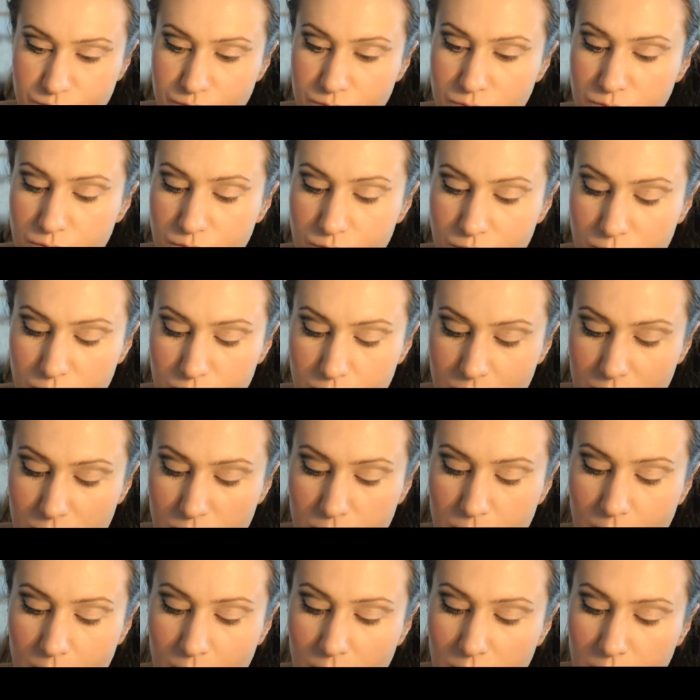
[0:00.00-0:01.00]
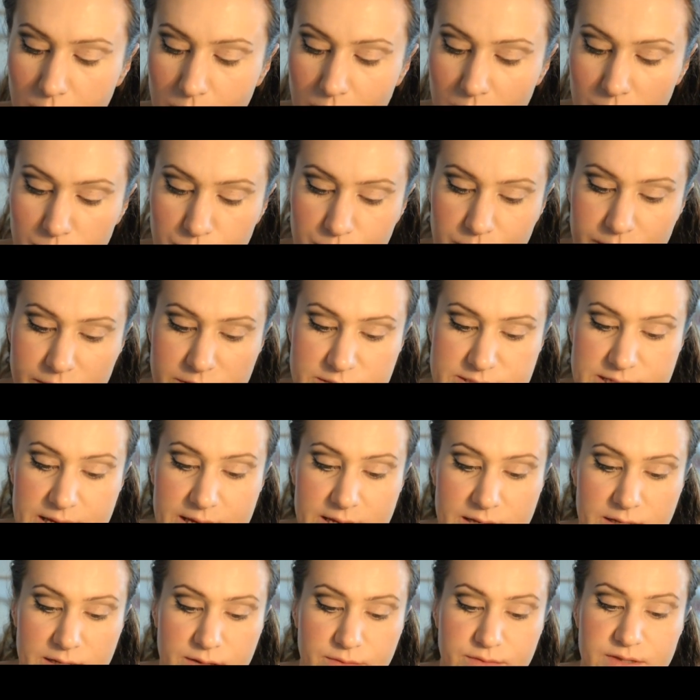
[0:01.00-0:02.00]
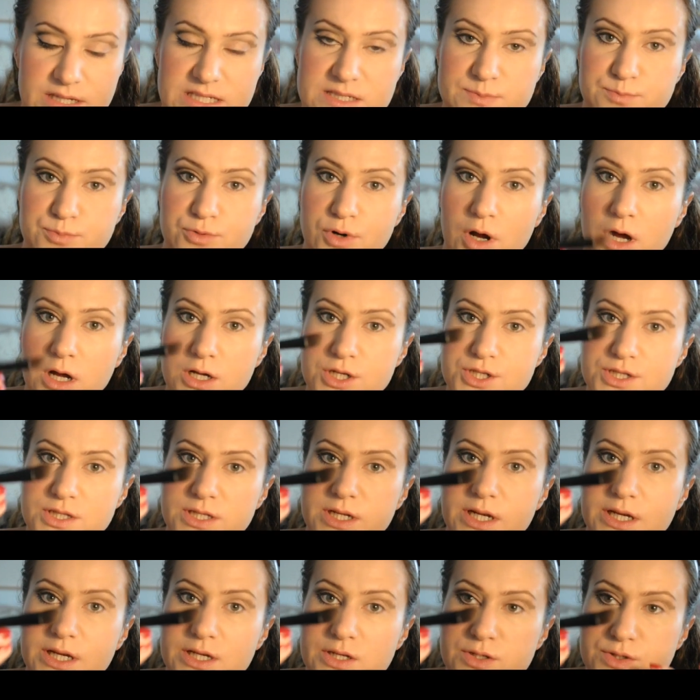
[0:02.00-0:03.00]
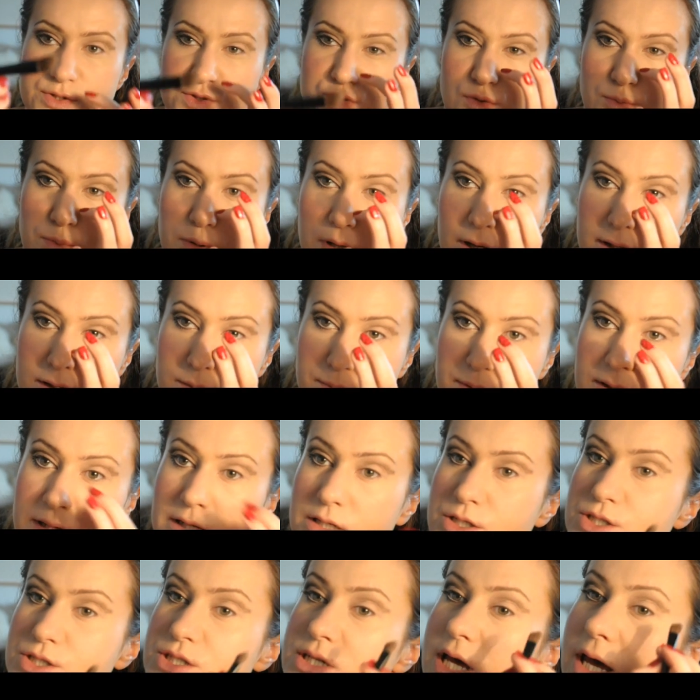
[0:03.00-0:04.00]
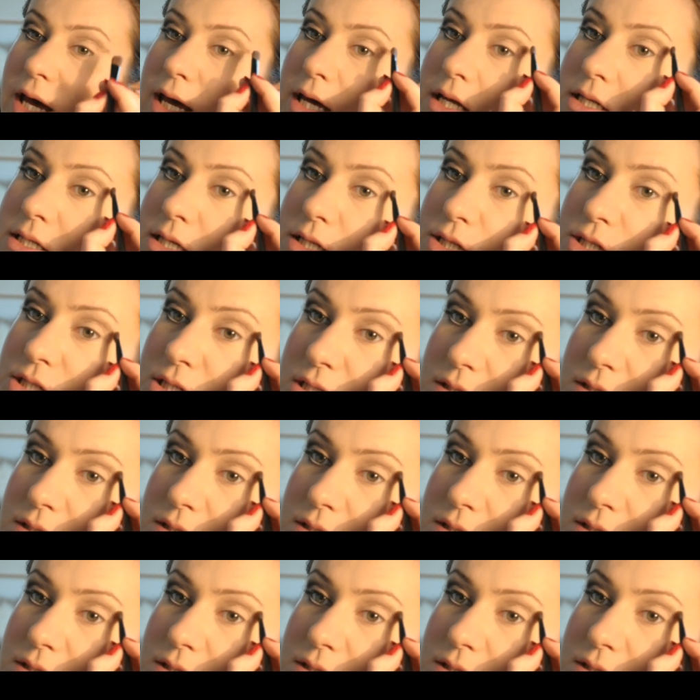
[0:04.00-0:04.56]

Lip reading: I'm going to take this brush that I used to apply the pink shade and